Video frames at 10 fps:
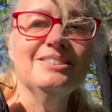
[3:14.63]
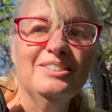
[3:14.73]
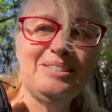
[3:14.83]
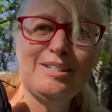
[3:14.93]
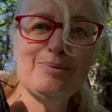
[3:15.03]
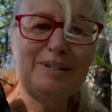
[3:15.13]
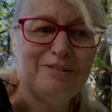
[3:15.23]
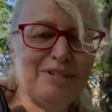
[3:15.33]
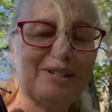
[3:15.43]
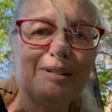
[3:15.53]
We just spent our
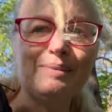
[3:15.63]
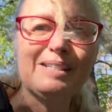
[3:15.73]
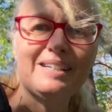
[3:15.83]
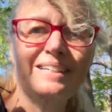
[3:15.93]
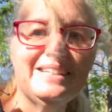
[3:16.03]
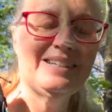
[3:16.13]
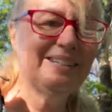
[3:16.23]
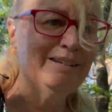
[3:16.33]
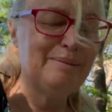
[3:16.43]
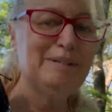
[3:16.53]
first 10 minutes of hiking,
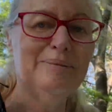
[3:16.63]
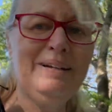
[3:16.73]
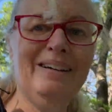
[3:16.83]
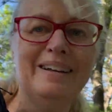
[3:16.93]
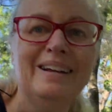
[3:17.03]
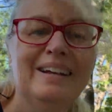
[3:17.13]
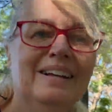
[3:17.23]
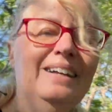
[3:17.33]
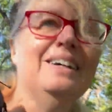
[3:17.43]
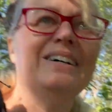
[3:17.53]
climbing up
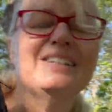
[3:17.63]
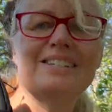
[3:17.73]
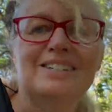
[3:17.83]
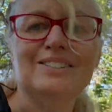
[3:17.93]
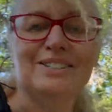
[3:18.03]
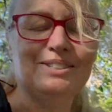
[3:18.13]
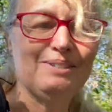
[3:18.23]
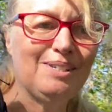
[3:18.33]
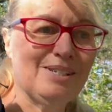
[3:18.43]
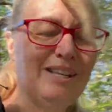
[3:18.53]
out of the shelter,
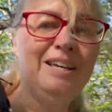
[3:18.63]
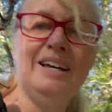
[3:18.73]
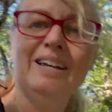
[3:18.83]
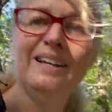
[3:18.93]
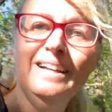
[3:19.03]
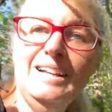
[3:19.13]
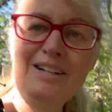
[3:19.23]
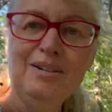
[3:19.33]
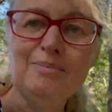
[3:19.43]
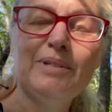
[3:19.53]
which is
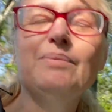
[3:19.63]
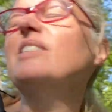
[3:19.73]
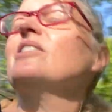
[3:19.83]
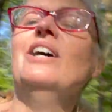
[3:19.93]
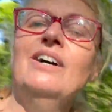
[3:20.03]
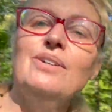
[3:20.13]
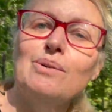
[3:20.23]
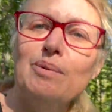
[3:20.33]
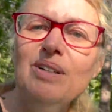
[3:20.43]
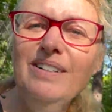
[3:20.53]
pretty much
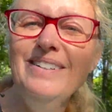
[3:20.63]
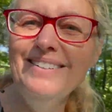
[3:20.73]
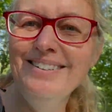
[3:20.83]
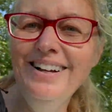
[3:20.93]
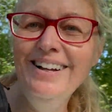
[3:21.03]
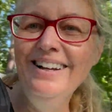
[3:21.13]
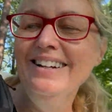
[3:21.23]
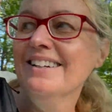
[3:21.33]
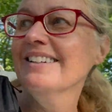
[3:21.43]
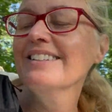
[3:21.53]
normal
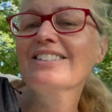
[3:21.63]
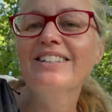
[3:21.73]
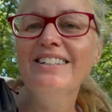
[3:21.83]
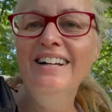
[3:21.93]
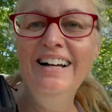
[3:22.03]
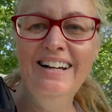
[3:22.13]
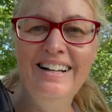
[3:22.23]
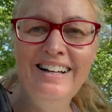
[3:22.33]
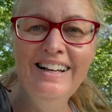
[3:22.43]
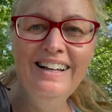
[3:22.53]
on the trail.
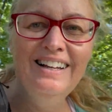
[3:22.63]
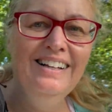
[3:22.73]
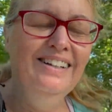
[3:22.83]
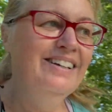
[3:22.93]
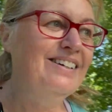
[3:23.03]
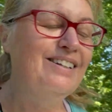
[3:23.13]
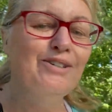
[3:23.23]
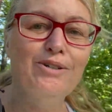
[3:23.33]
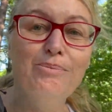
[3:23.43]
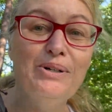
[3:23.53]
I call it a
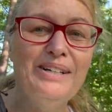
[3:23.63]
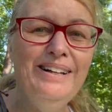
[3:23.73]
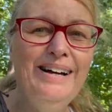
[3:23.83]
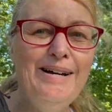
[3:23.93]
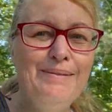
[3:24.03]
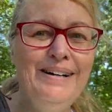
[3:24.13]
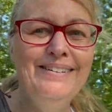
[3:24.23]
good morning climb.